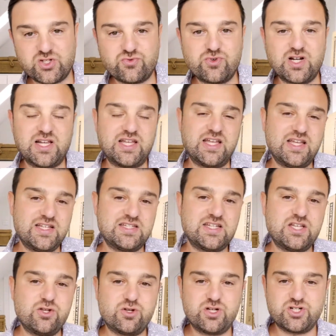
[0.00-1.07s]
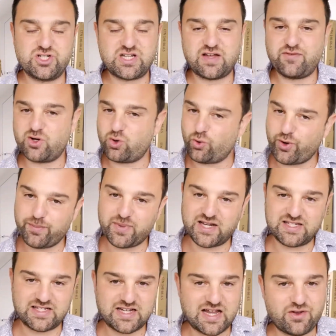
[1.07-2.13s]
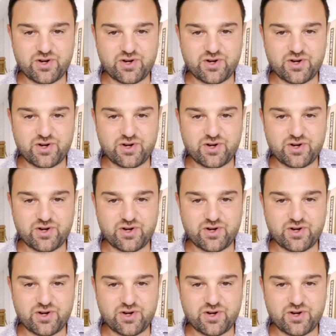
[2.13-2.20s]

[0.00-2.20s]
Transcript: It's really easy. You can just have a Coinbase